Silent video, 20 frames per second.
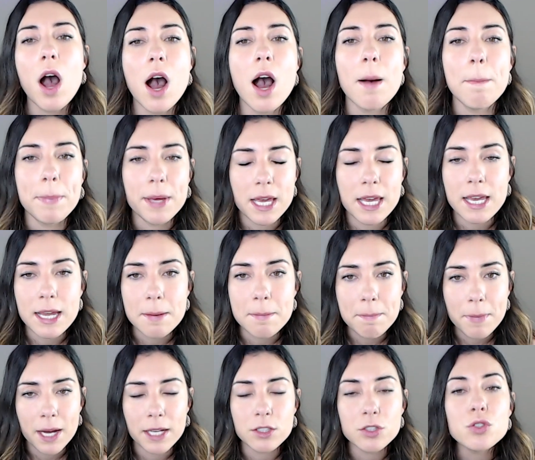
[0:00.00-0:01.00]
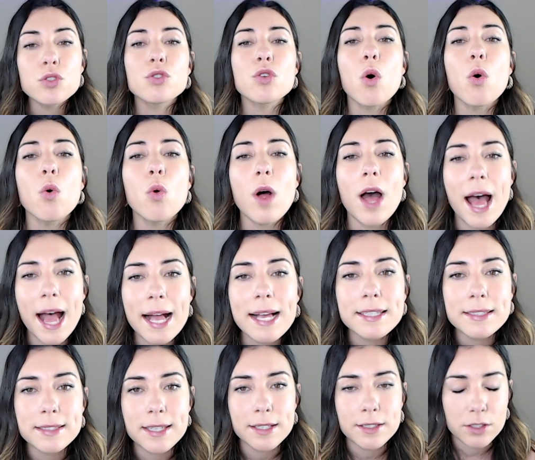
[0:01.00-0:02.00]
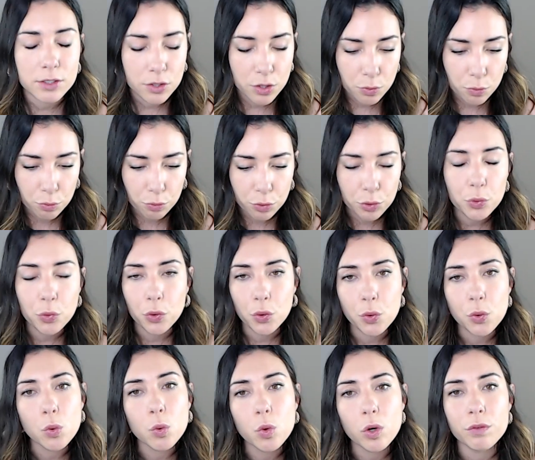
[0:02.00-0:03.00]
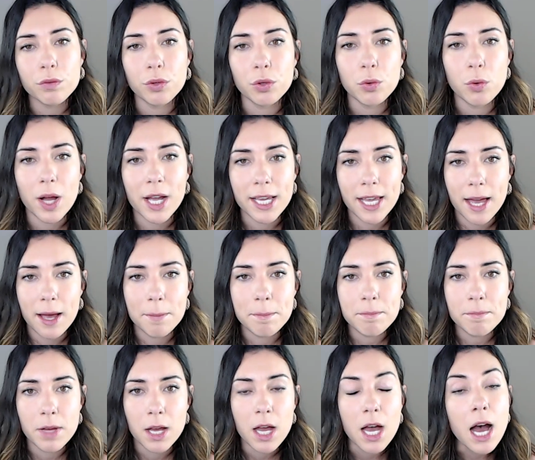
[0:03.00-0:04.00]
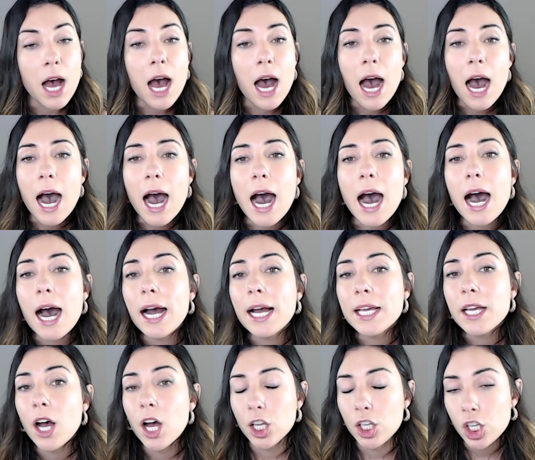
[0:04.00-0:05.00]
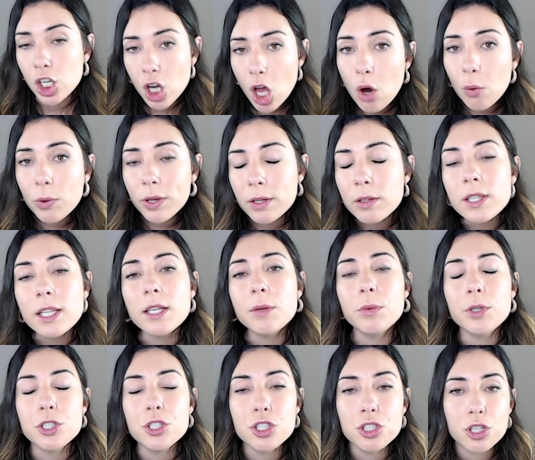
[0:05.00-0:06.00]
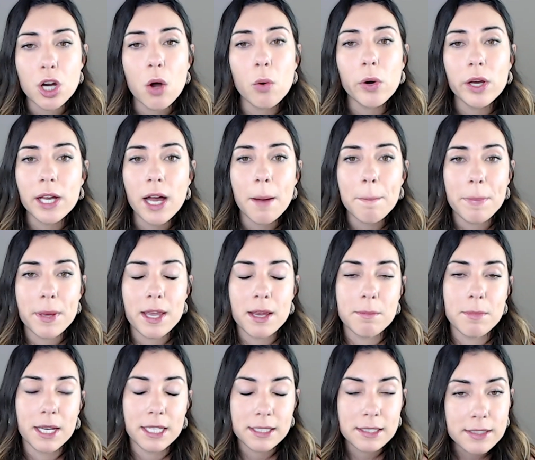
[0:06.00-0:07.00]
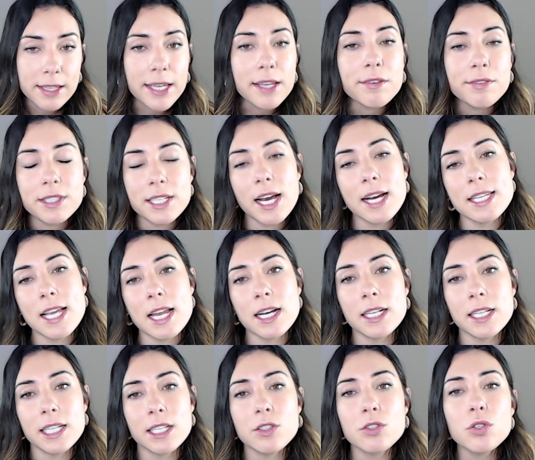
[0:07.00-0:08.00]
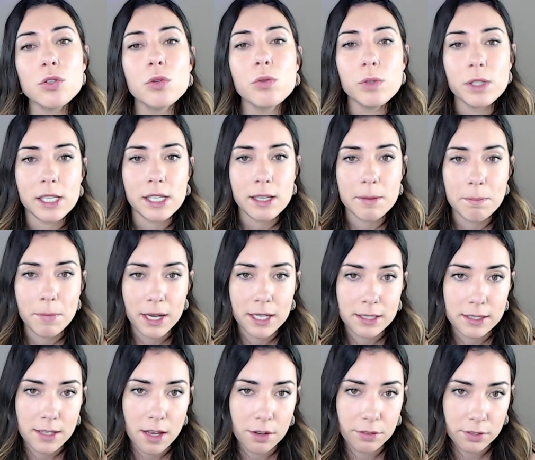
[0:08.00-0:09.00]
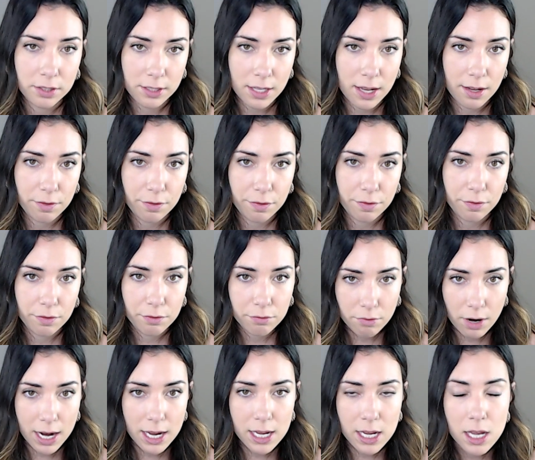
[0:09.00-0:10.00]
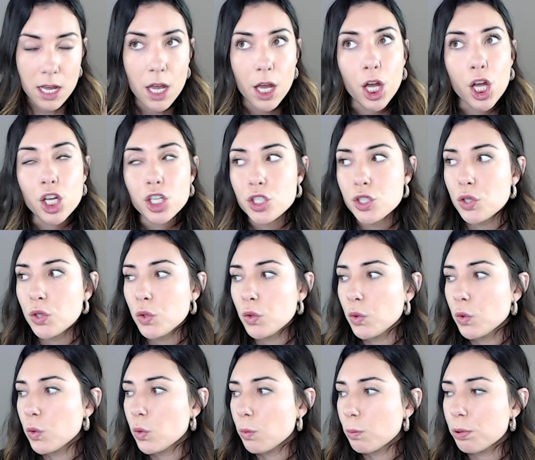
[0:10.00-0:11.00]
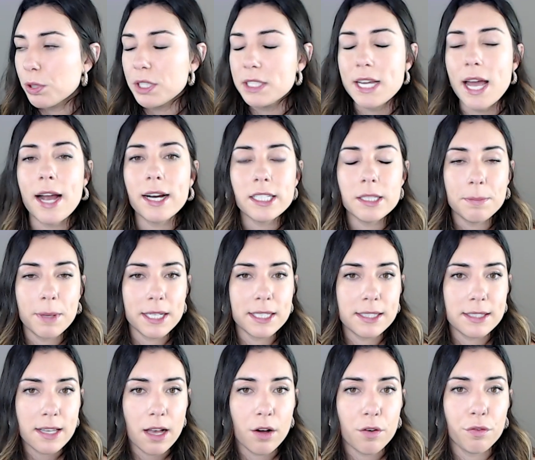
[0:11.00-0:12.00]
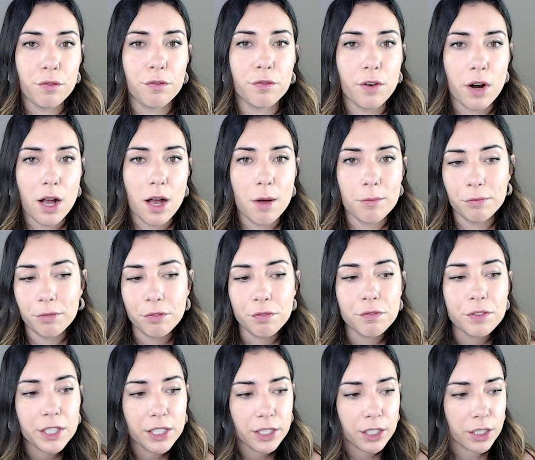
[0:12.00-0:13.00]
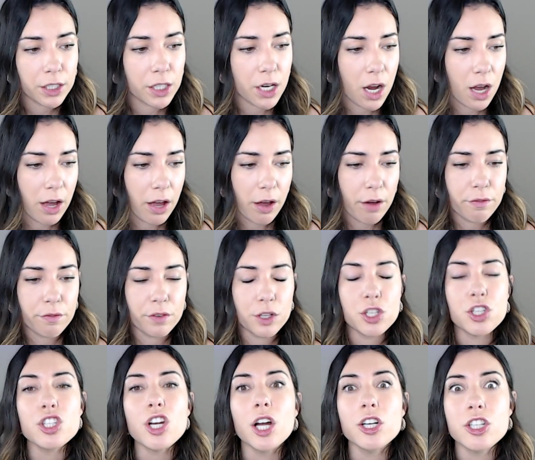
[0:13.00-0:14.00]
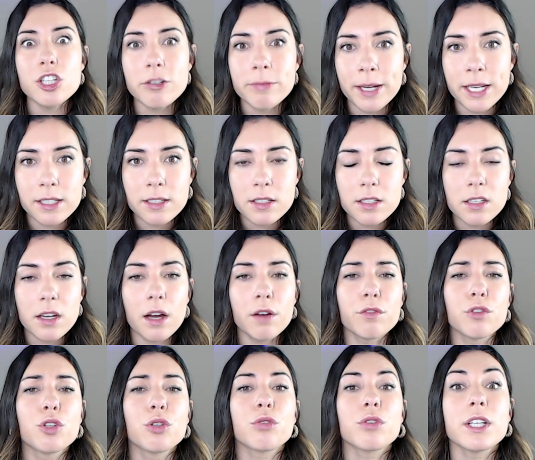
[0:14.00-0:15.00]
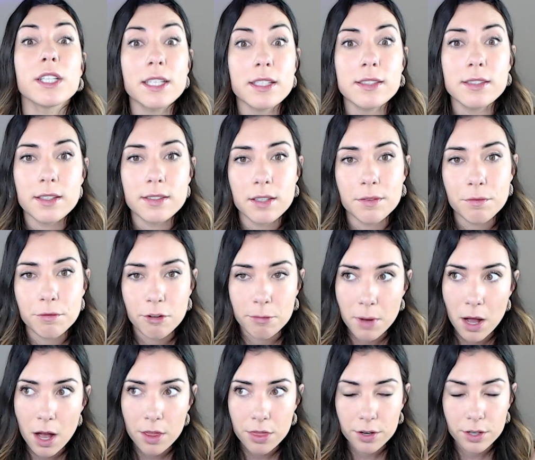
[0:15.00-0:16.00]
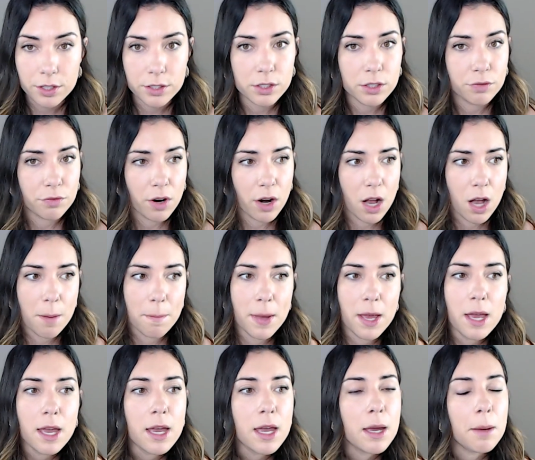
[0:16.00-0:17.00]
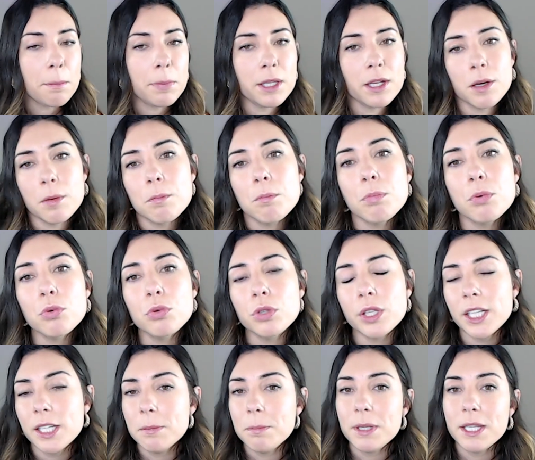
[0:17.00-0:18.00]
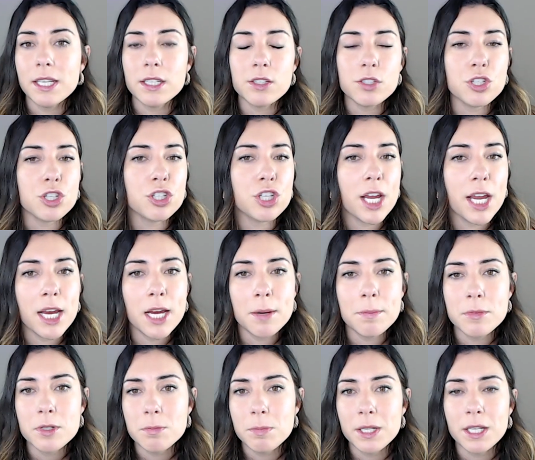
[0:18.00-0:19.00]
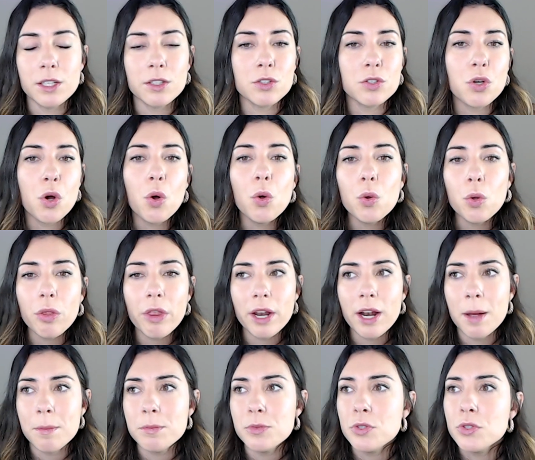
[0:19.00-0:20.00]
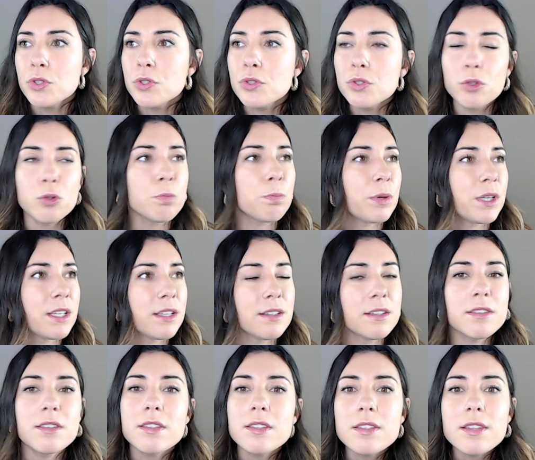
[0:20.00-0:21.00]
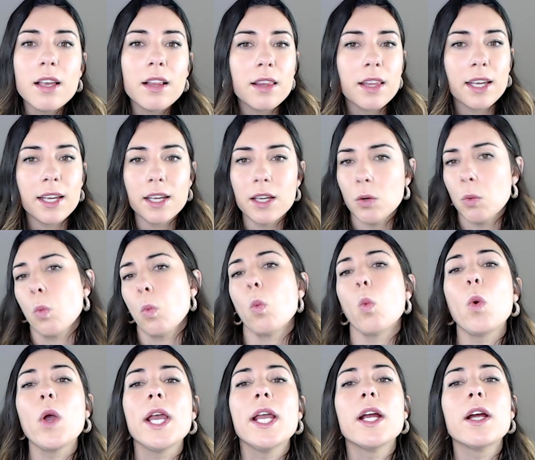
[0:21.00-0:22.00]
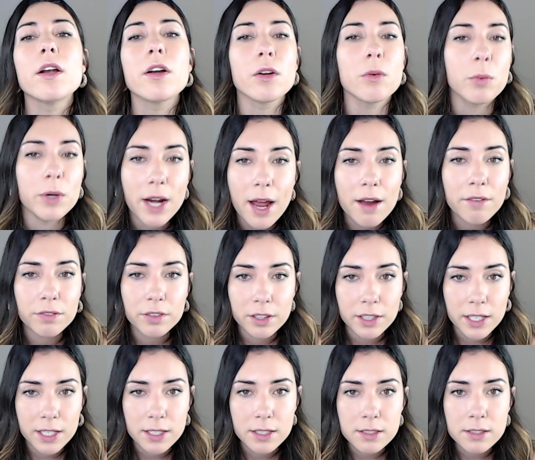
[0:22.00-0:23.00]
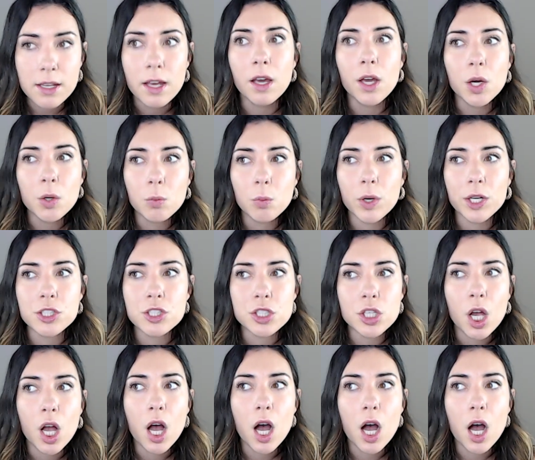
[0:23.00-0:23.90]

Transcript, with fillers: up in my soul essence, the root, the core of who I am, I unknowingly was showing up in my safety identity to keep myself safe, right? To protect myself from fear of judgment, of criticism from others, from being bullied, being shamed, being told that I'm stupid, silly, weird, whatever it is, which